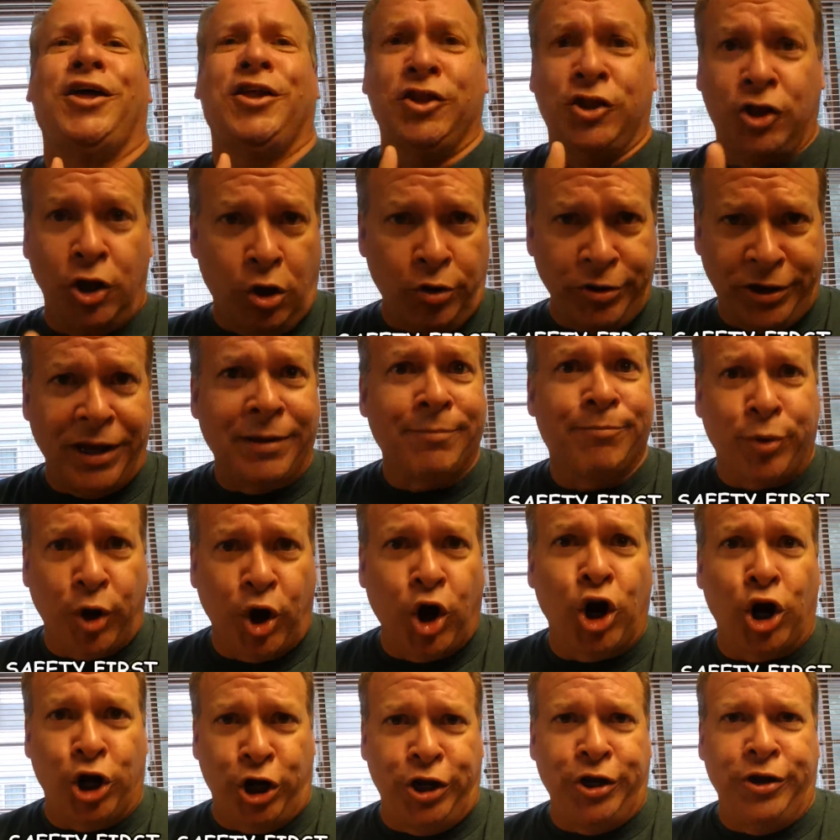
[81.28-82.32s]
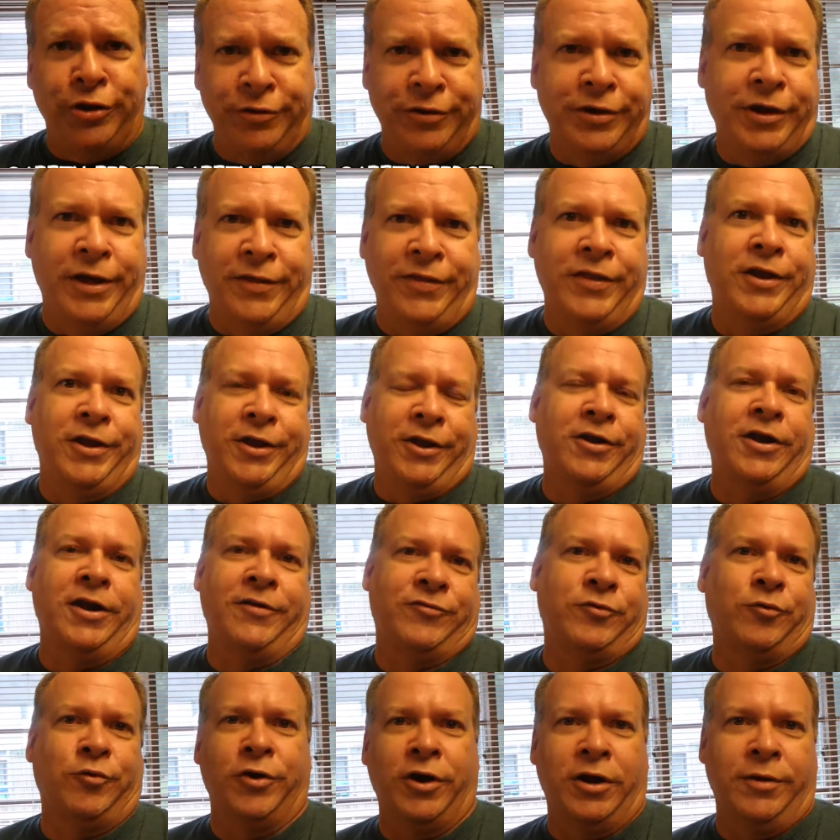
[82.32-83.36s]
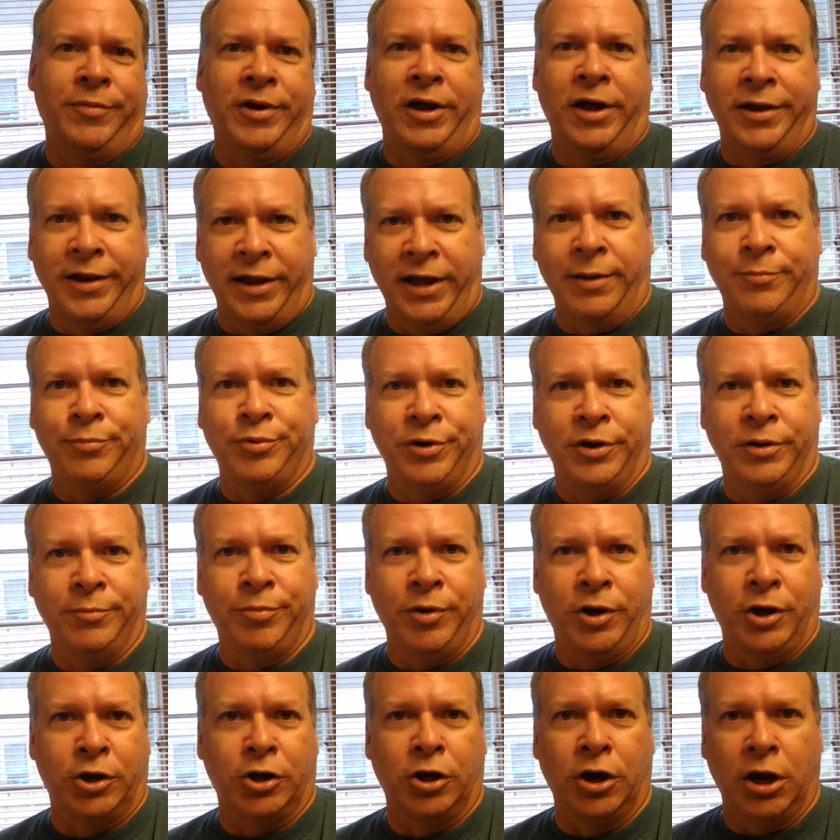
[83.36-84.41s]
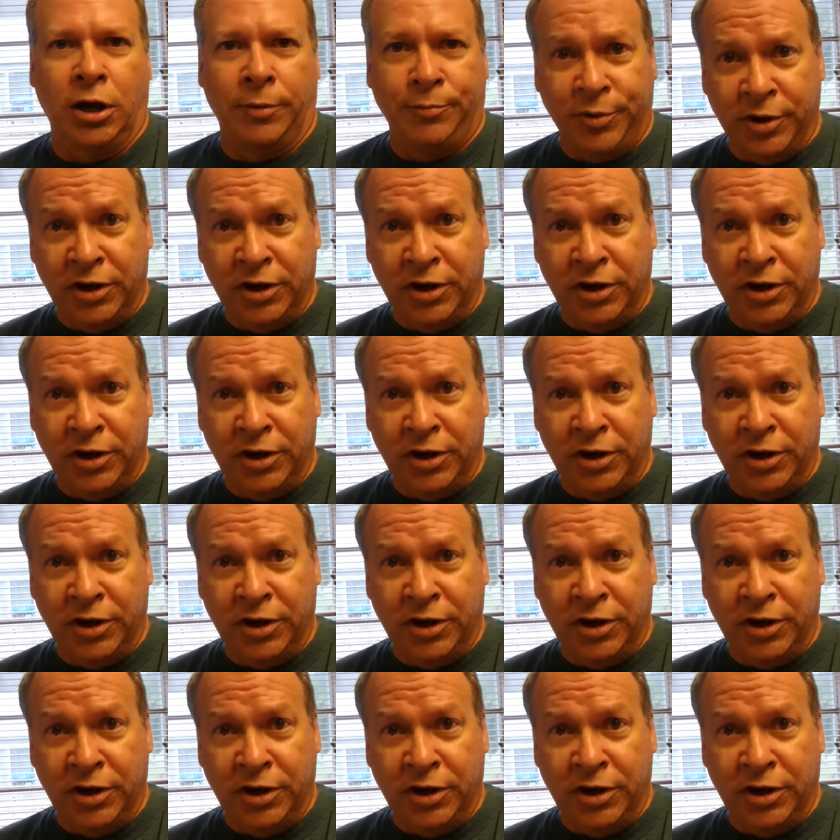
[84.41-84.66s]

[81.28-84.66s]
Don't get burned, and then you don't have to worry about not putting butter on it.